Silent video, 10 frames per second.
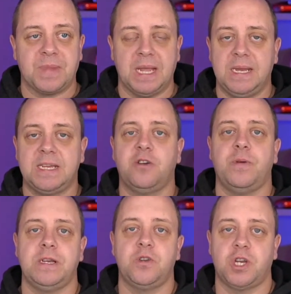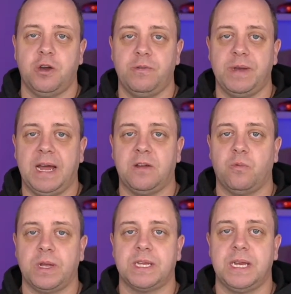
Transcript: it is going to slow down once